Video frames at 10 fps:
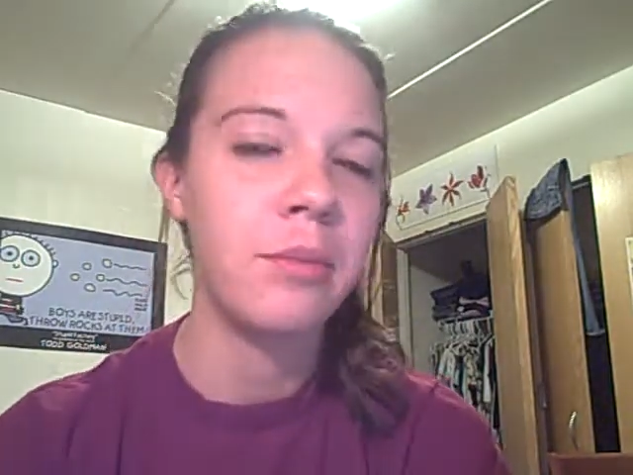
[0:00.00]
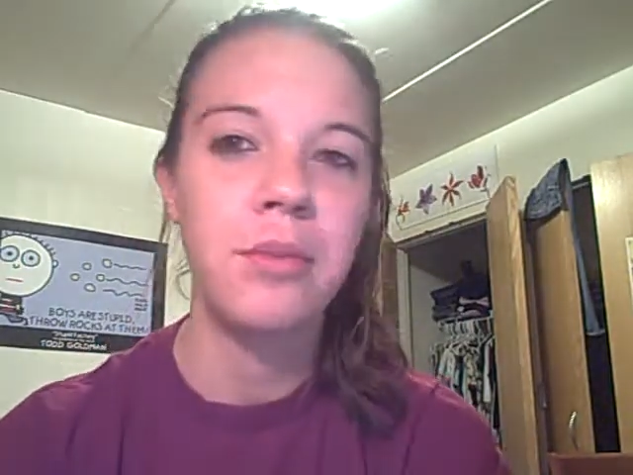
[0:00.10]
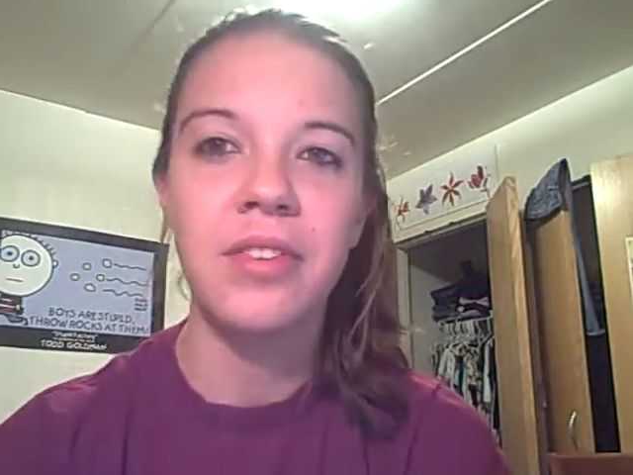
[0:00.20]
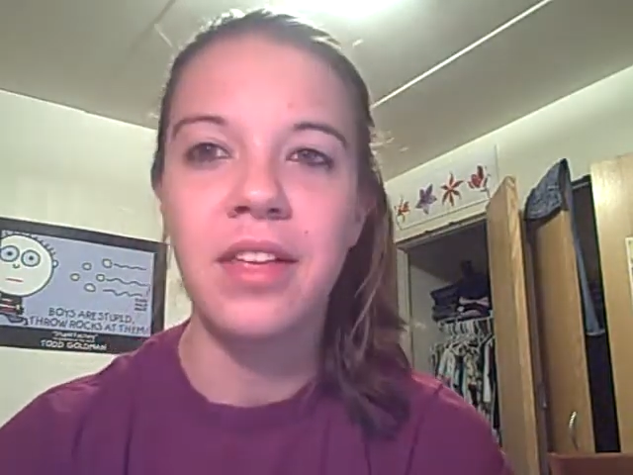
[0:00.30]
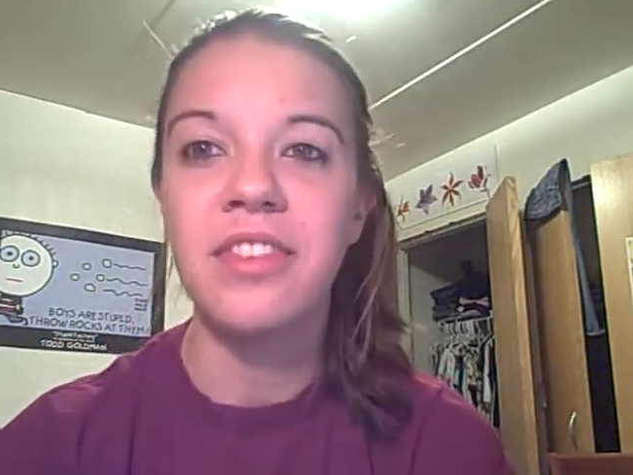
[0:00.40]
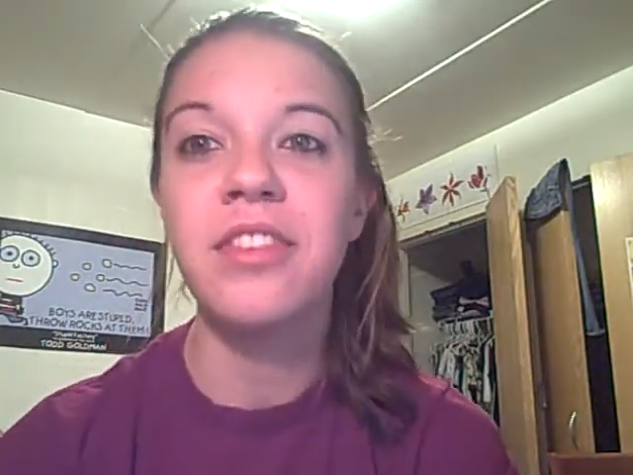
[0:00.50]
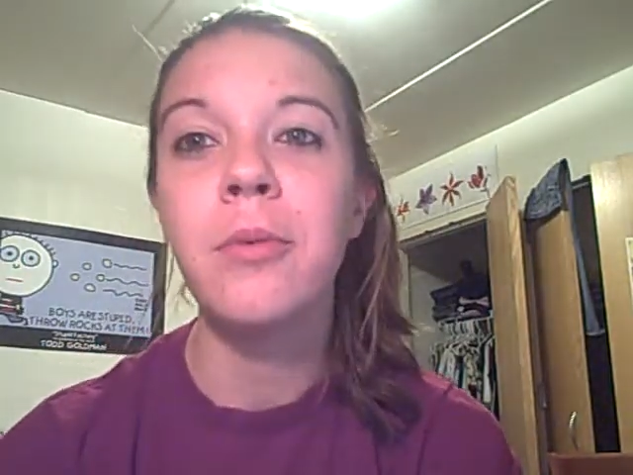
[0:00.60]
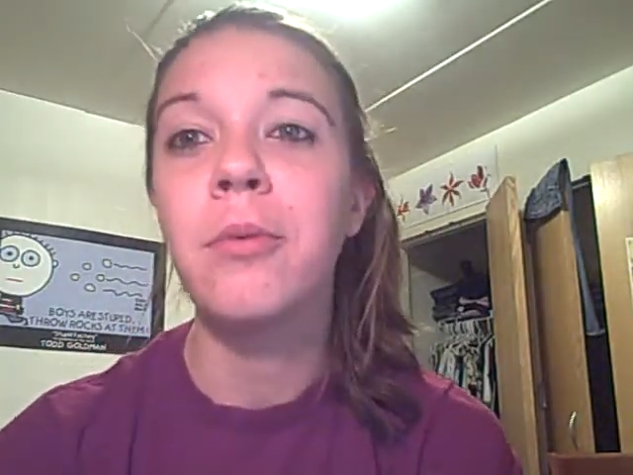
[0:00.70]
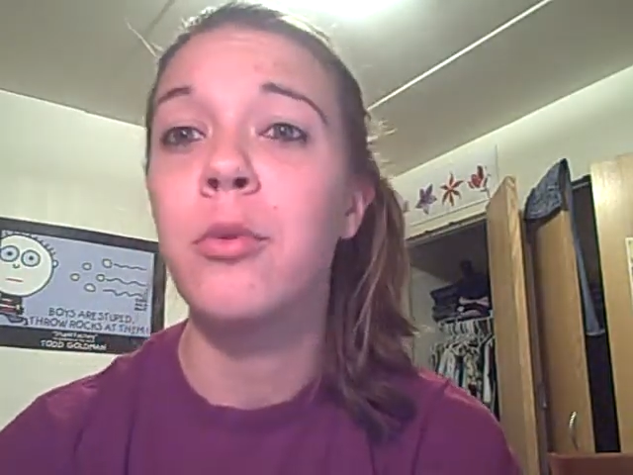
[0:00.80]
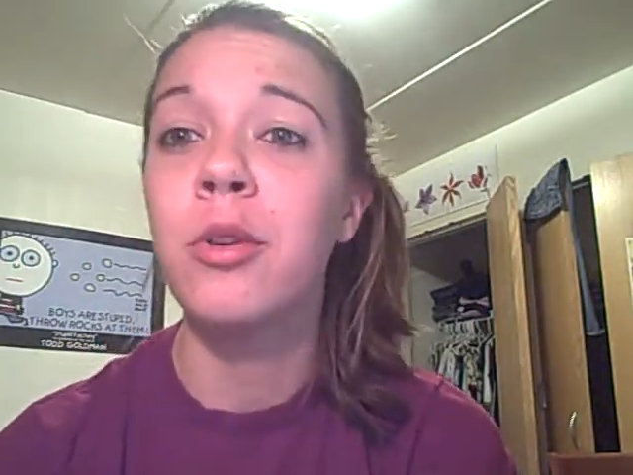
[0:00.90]
What was that
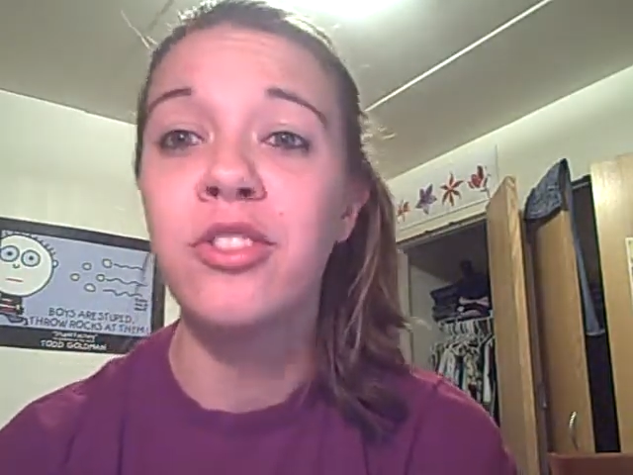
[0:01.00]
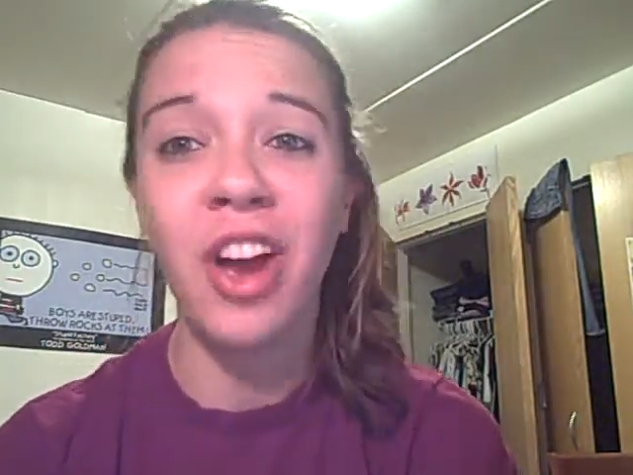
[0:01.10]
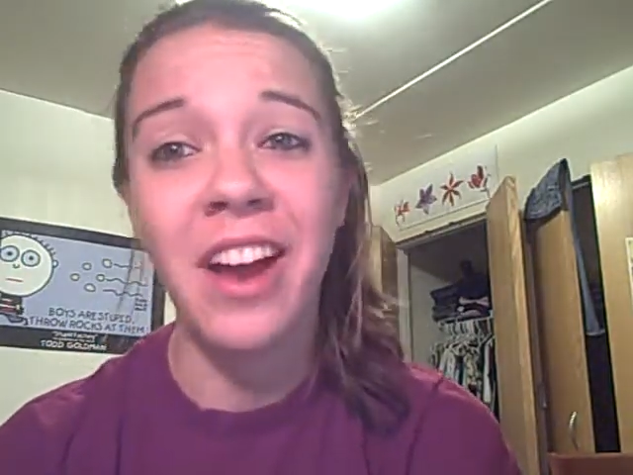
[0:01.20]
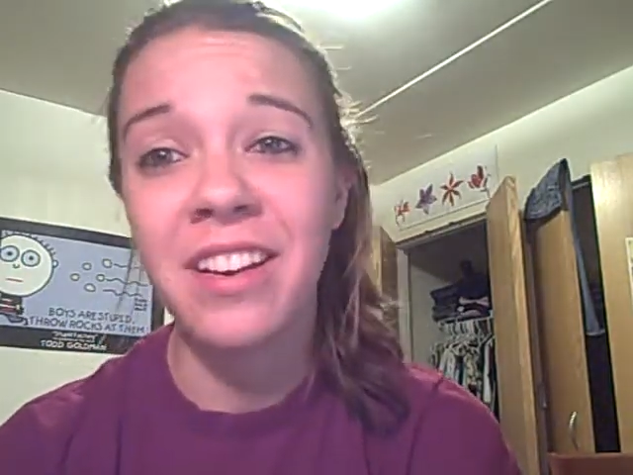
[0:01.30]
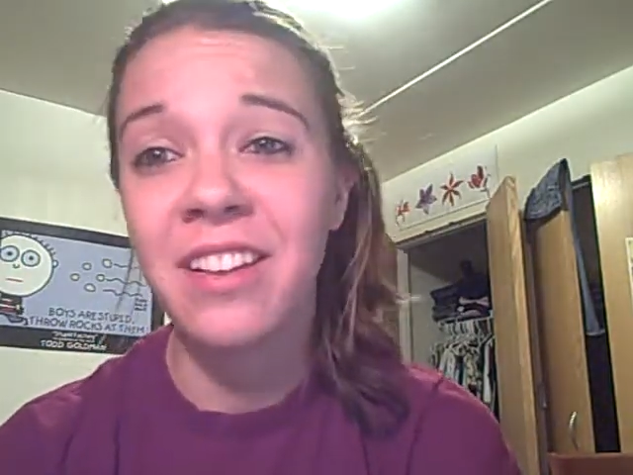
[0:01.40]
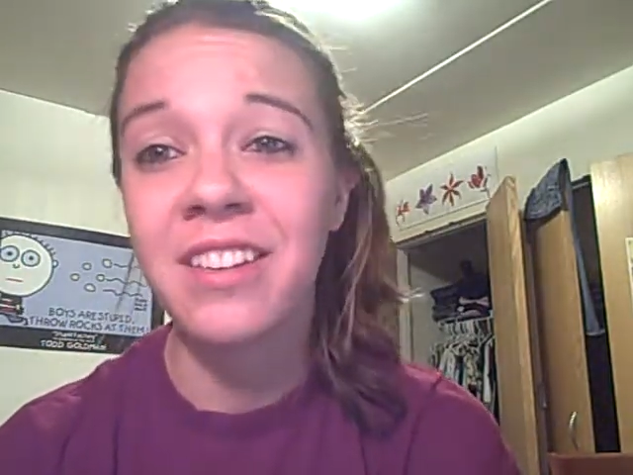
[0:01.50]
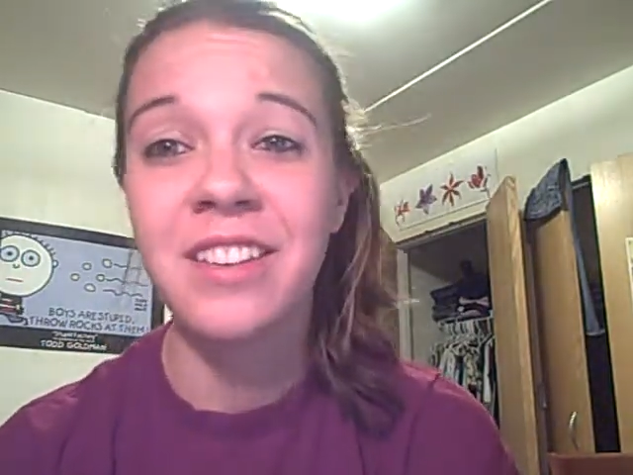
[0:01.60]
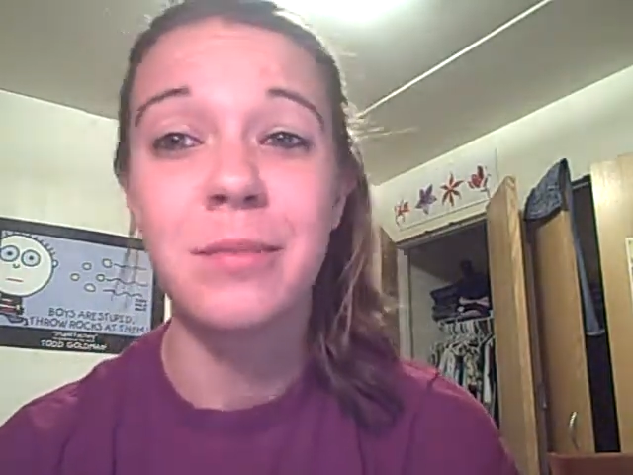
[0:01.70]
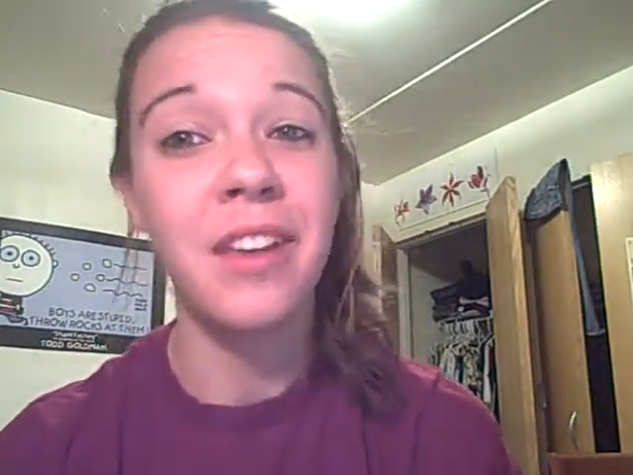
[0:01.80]
season before? China,